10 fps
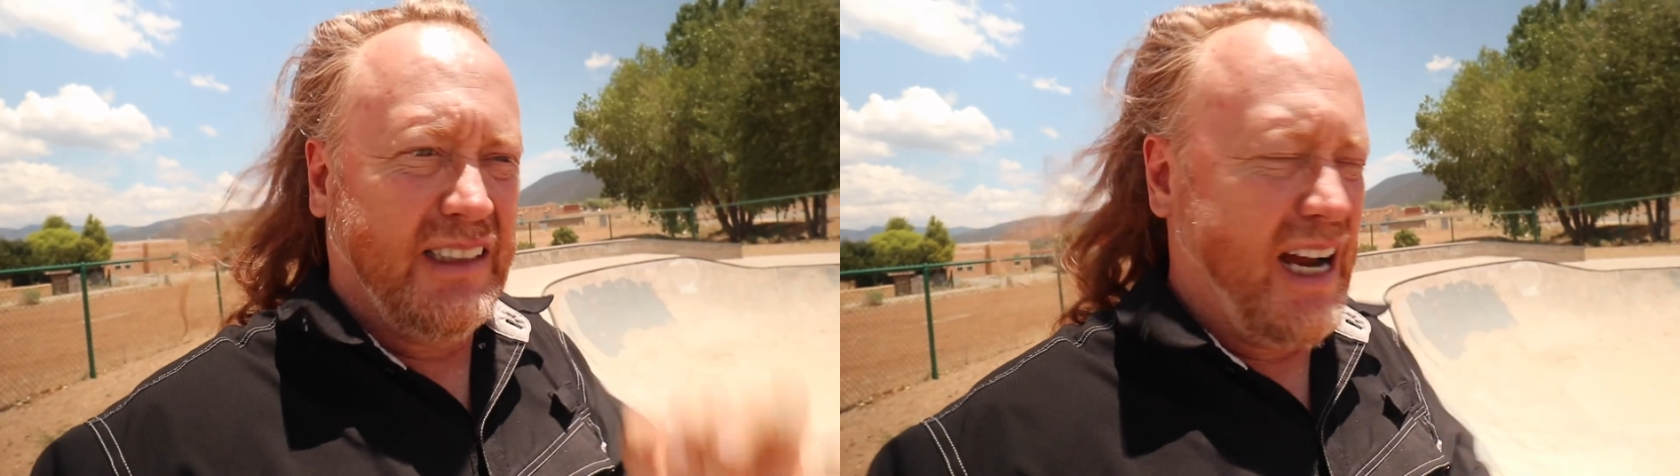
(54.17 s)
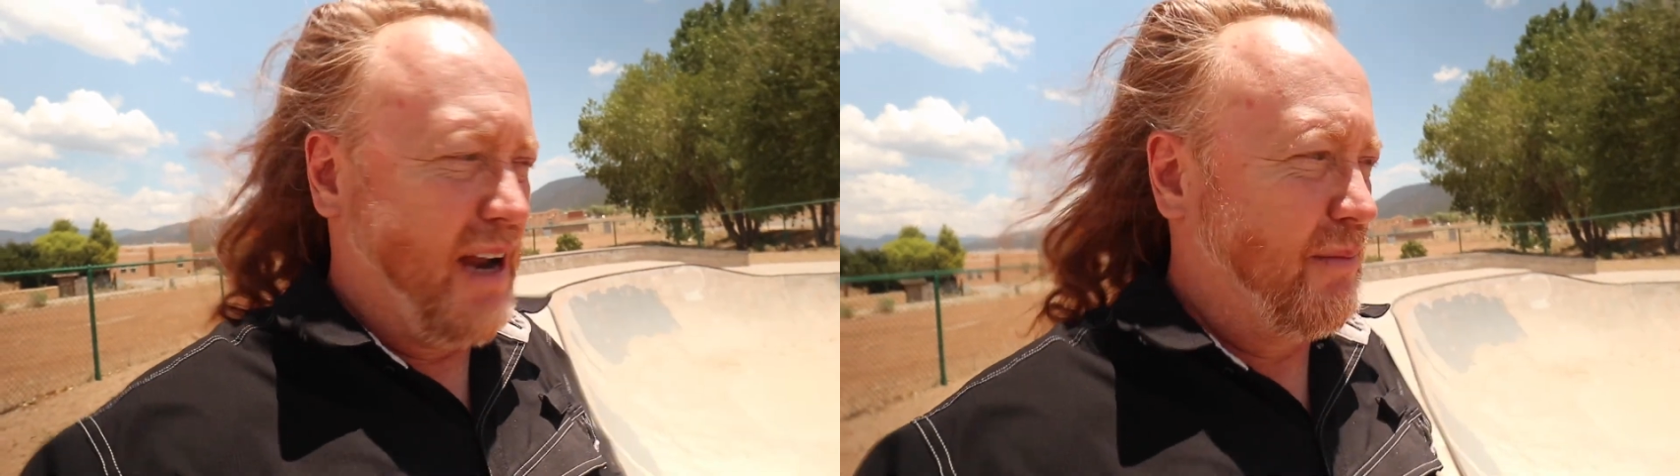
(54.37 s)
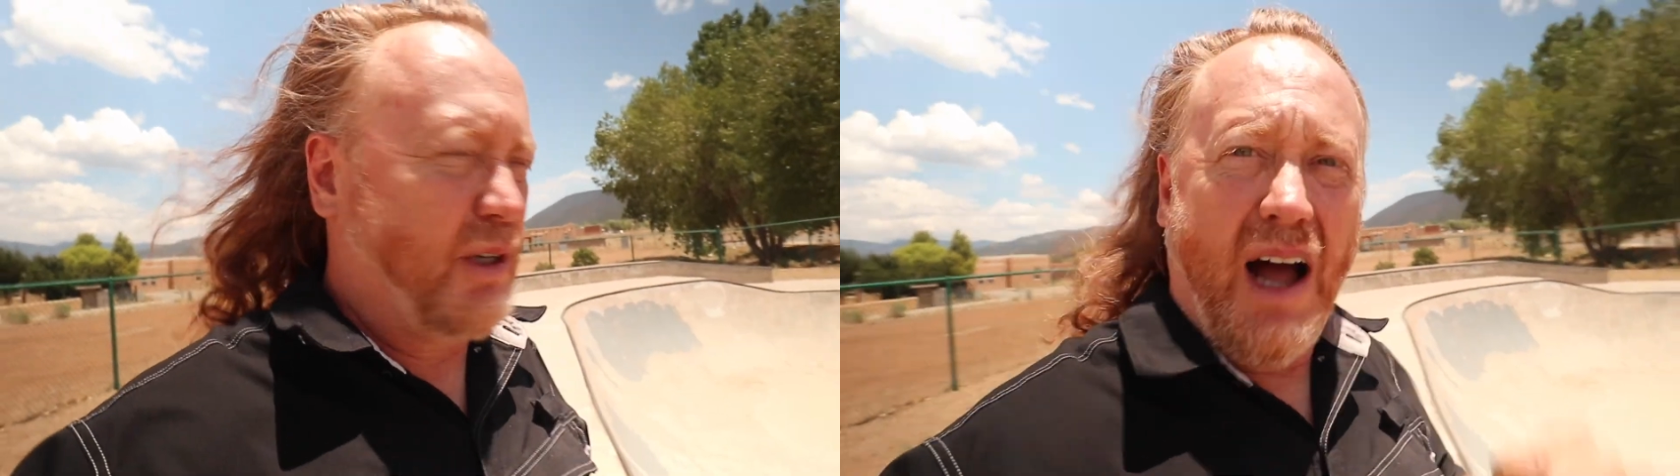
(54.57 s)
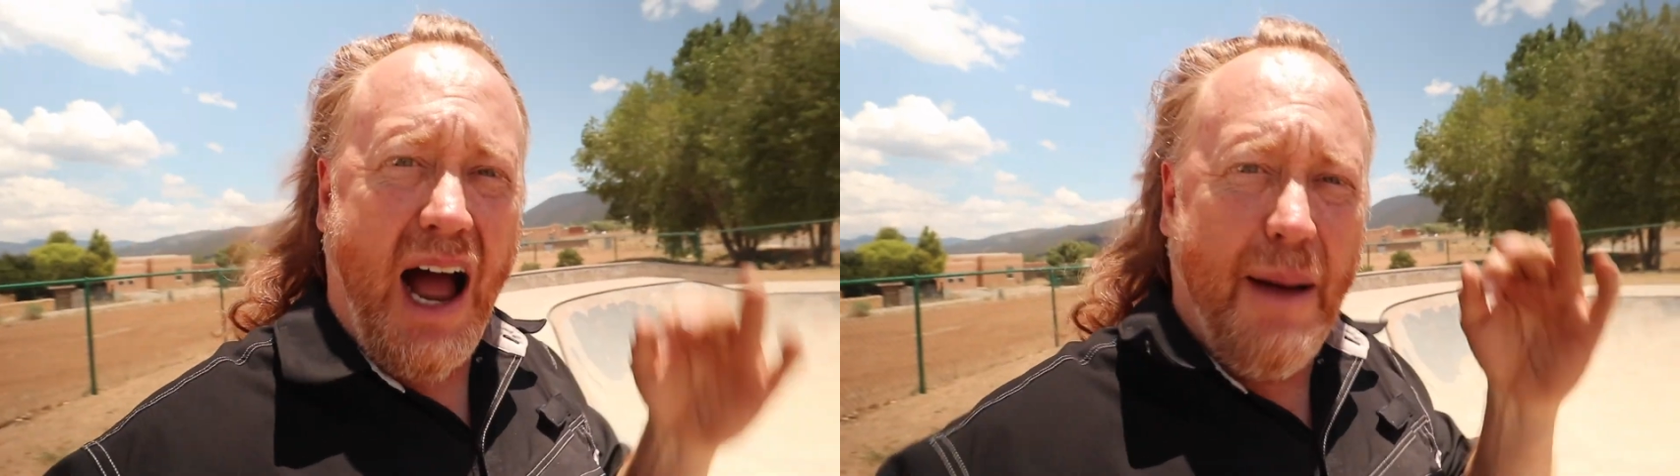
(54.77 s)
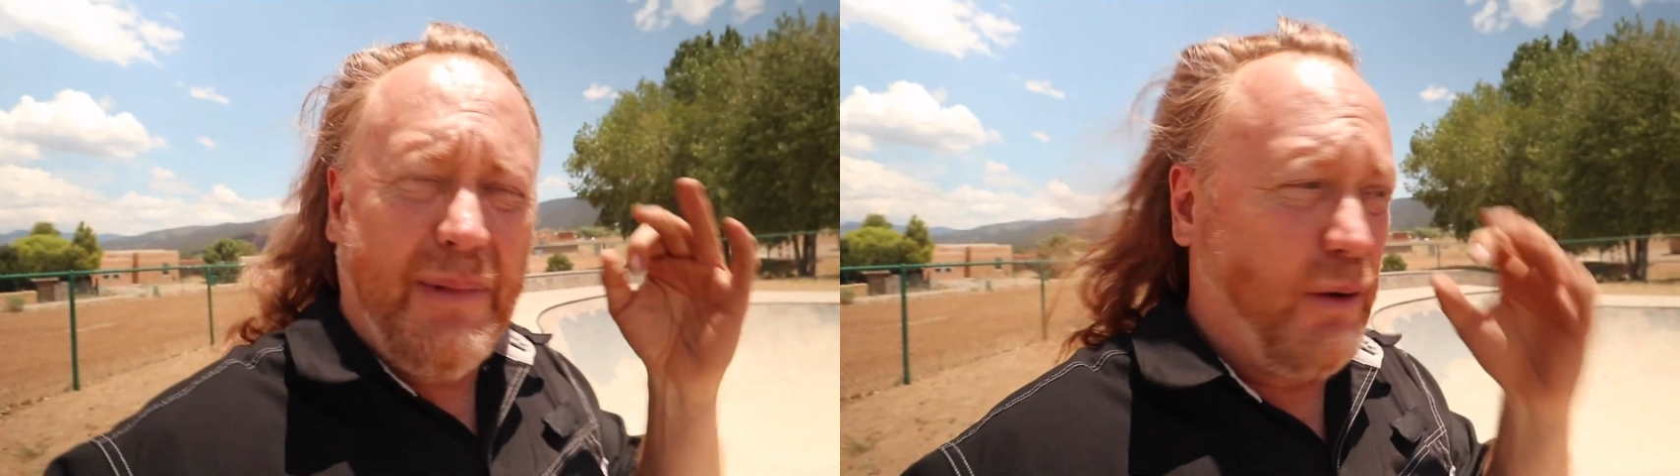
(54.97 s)
time. So
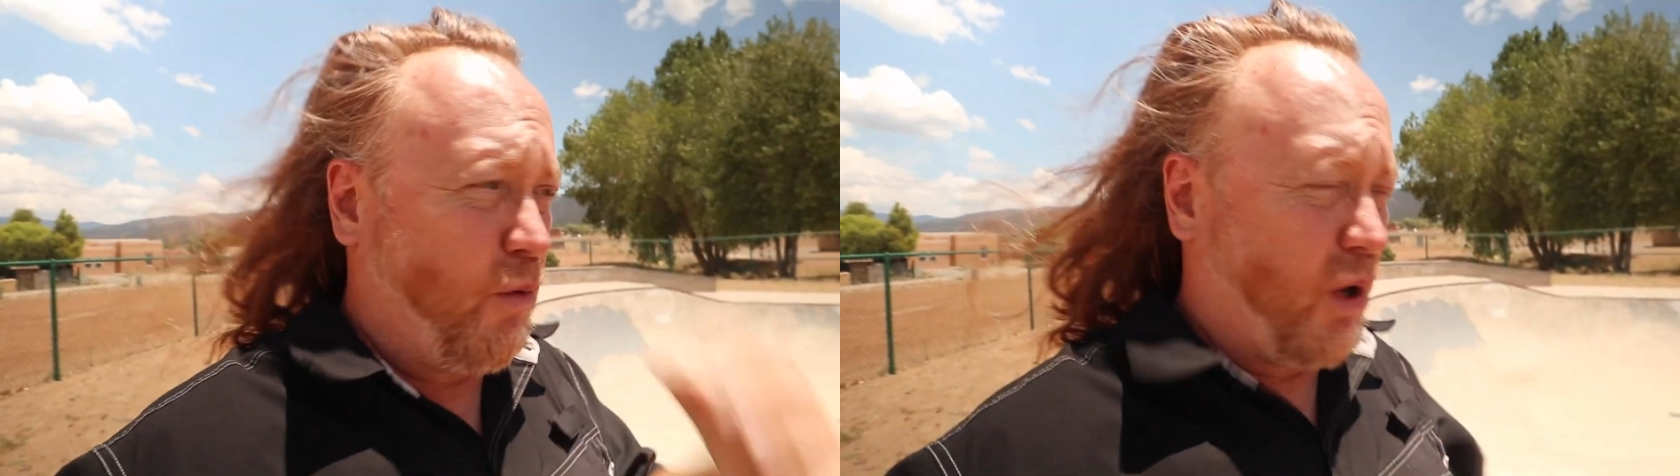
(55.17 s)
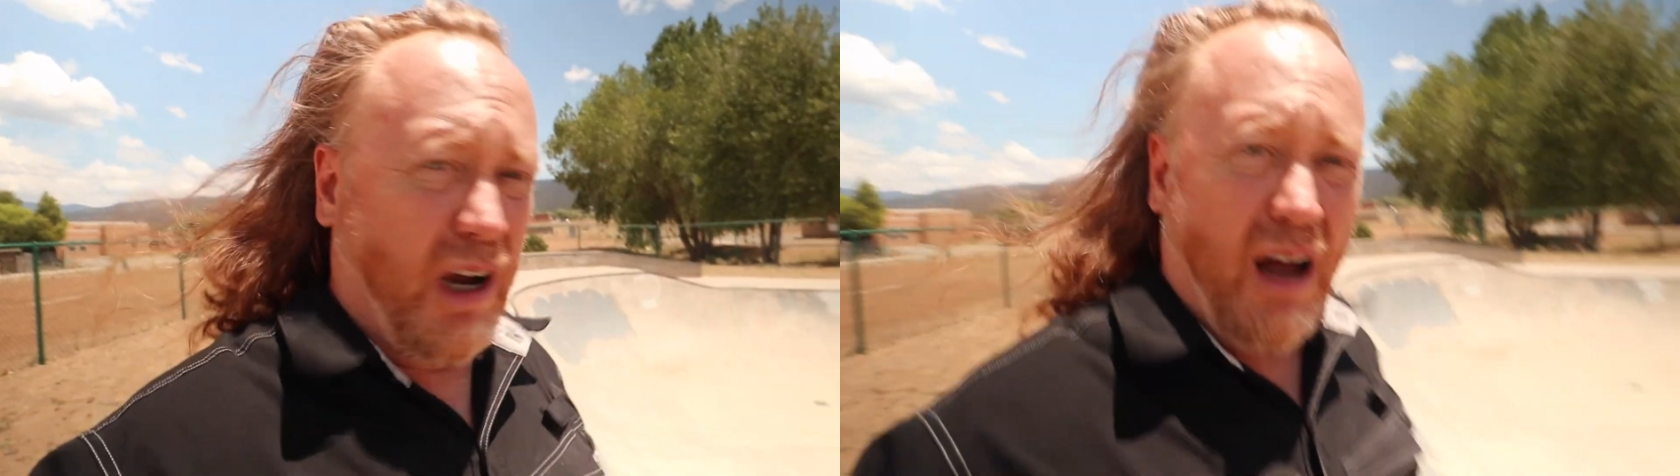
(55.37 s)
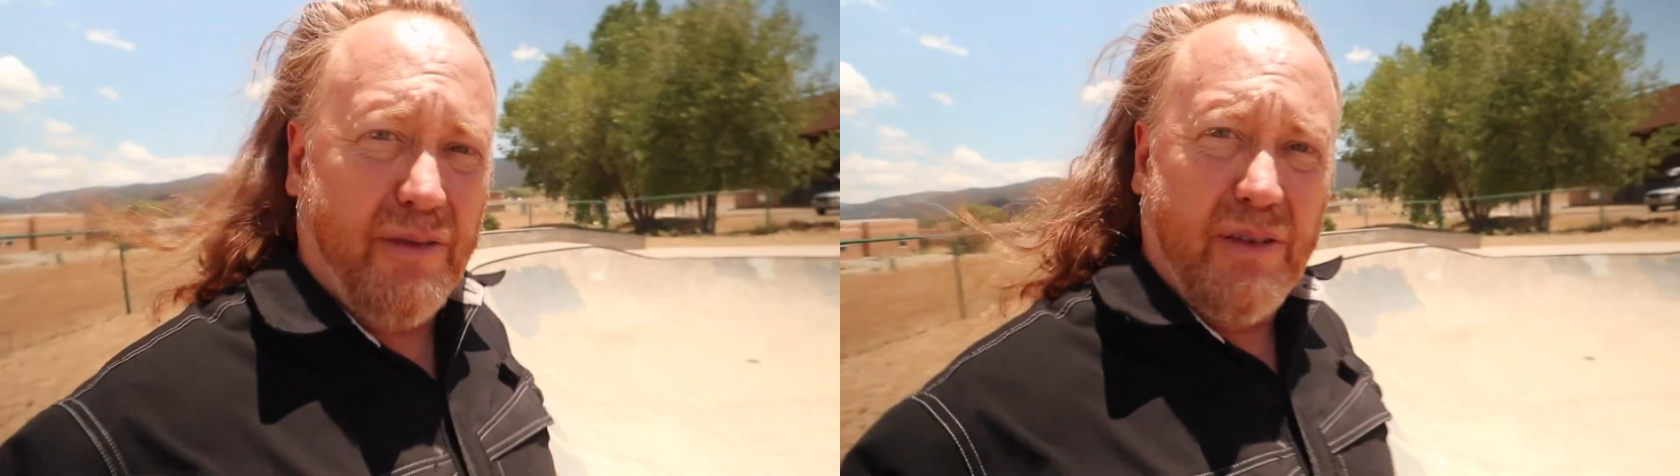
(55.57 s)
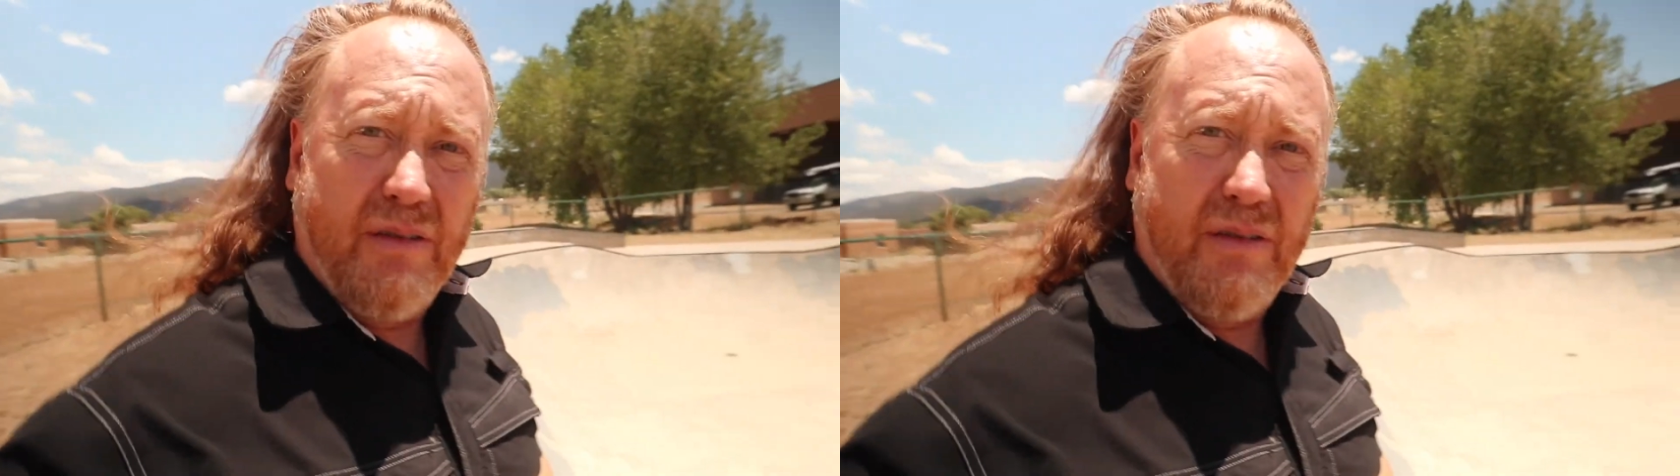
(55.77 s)
I'm gonna work off